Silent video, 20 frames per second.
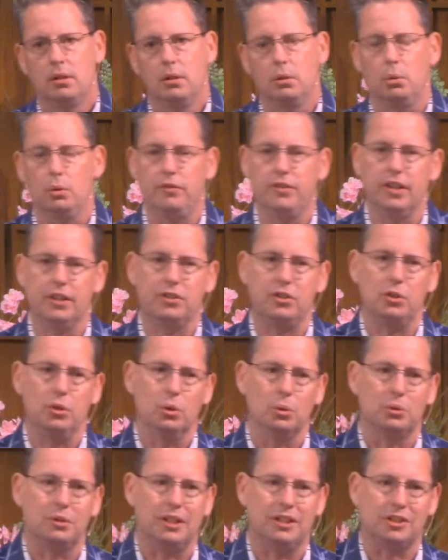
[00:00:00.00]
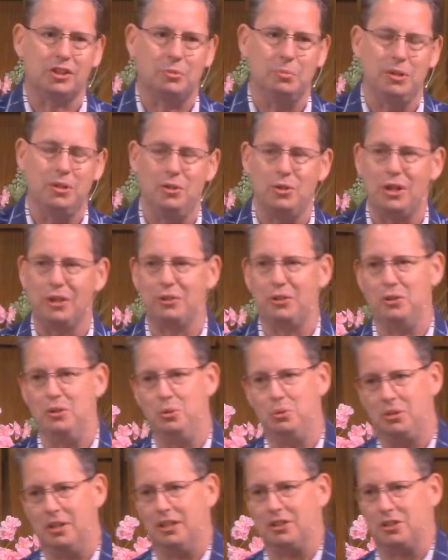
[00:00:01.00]
Well, if you got the Old Testament and you got the New
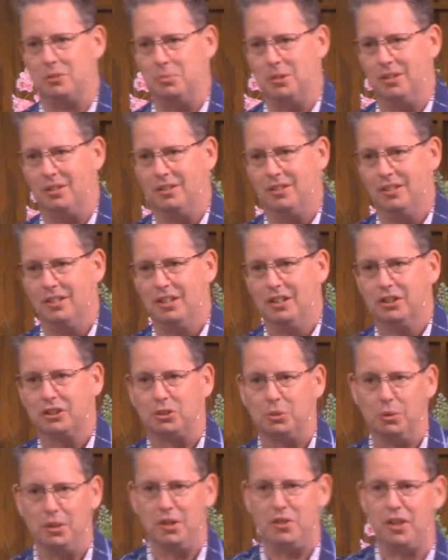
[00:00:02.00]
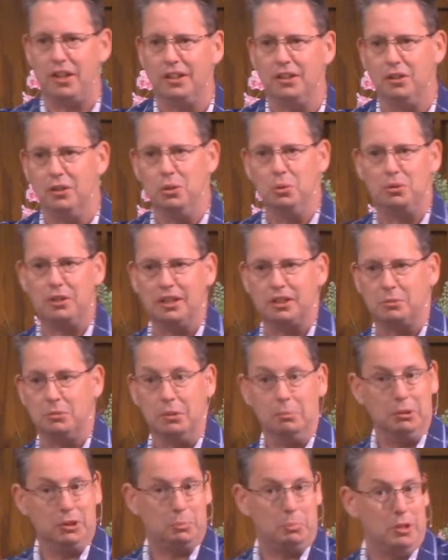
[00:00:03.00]
Testament, so anything in the New
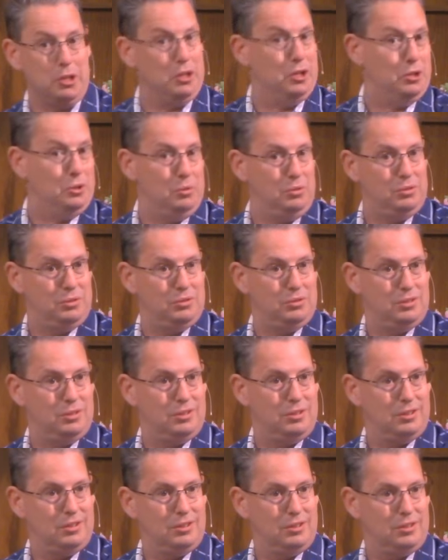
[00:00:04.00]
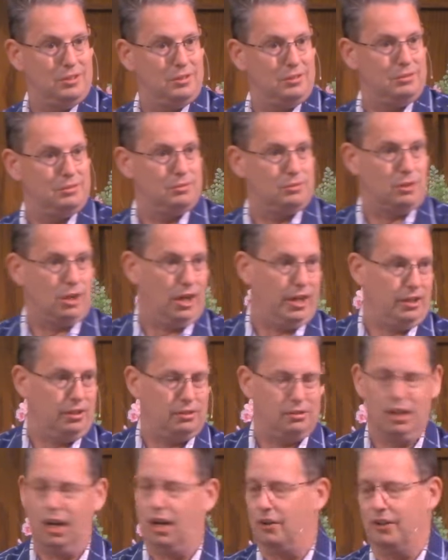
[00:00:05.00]
Testament must be new, right?
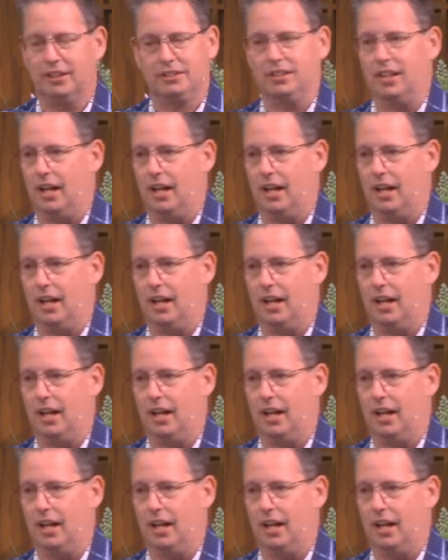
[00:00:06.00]
No, that's not